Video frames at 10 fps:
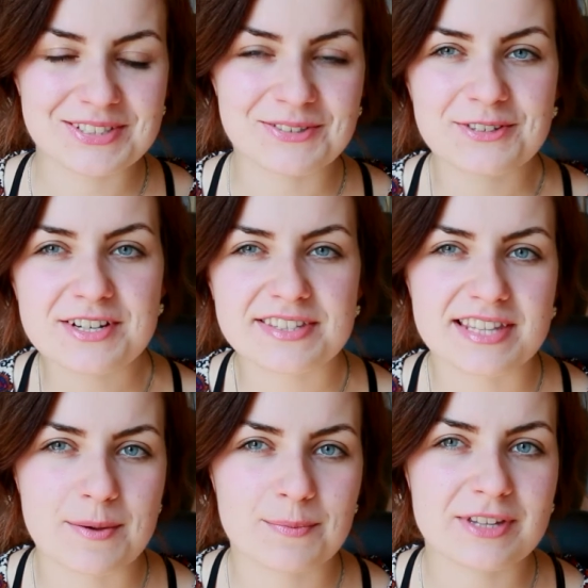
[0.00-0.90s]
The first
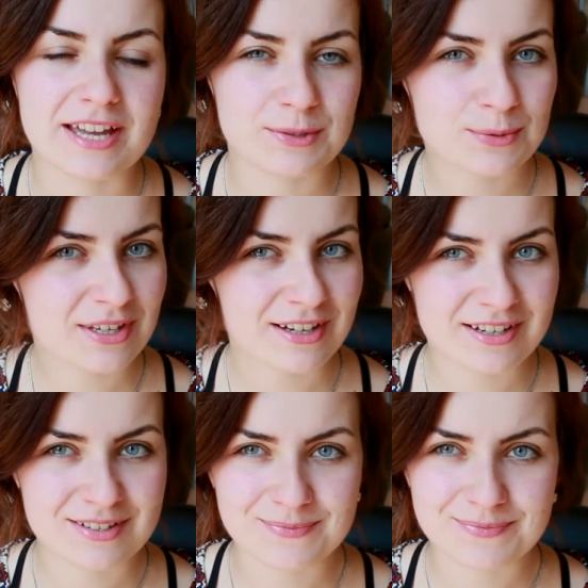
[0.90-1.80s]
step that we
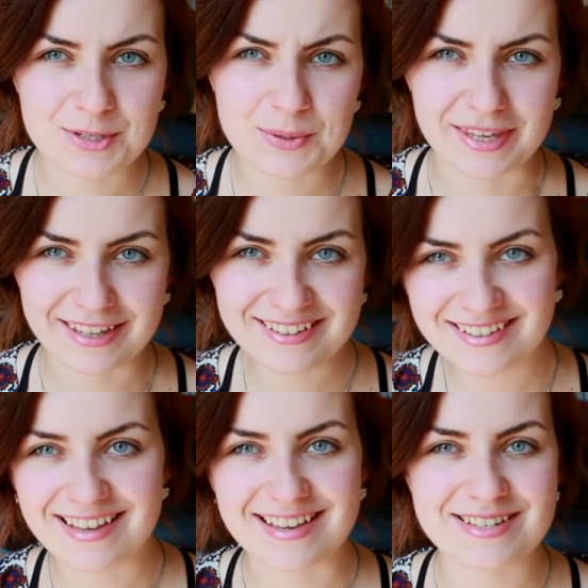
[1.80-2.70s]
are
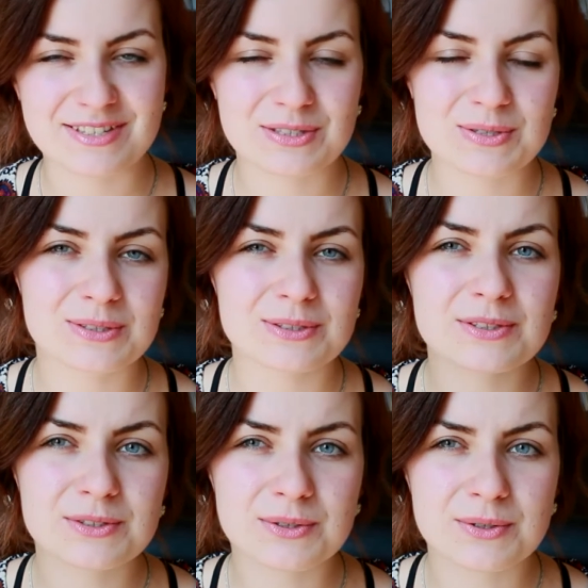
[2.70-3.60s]
doing is to
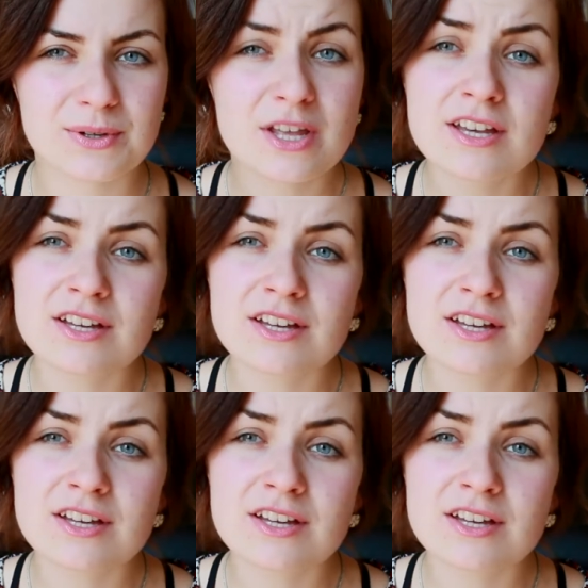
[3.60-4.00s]
look through